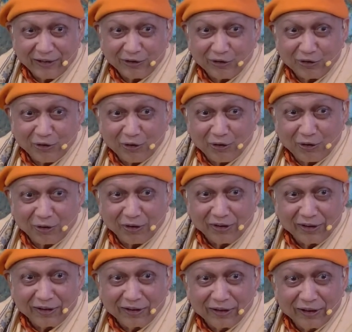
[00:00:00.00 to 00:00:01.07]
and
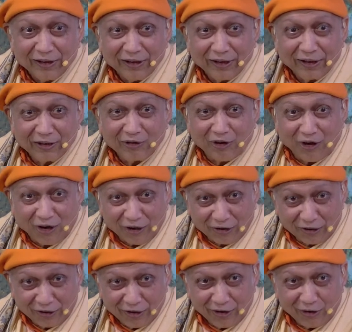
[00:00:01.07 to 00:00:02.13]
so he
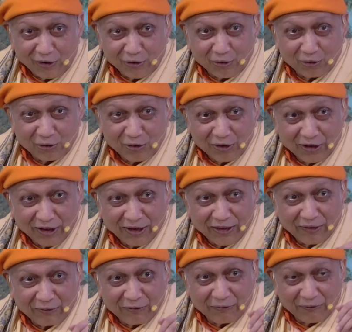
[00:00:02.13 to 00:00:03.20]
got into
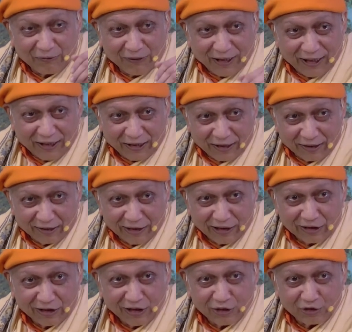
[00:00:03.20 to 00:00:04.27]
a
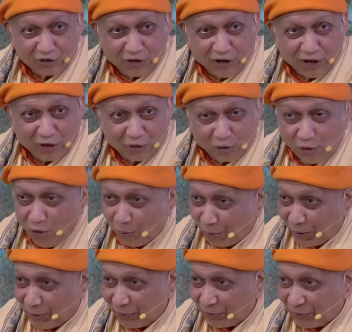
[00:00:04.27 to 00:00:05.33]
well. He saw a
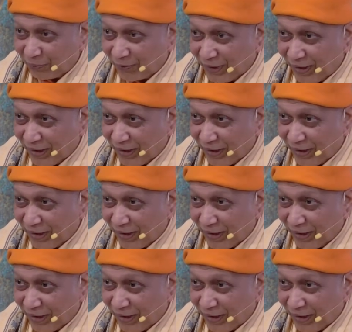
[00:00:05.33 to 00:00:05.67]
rope.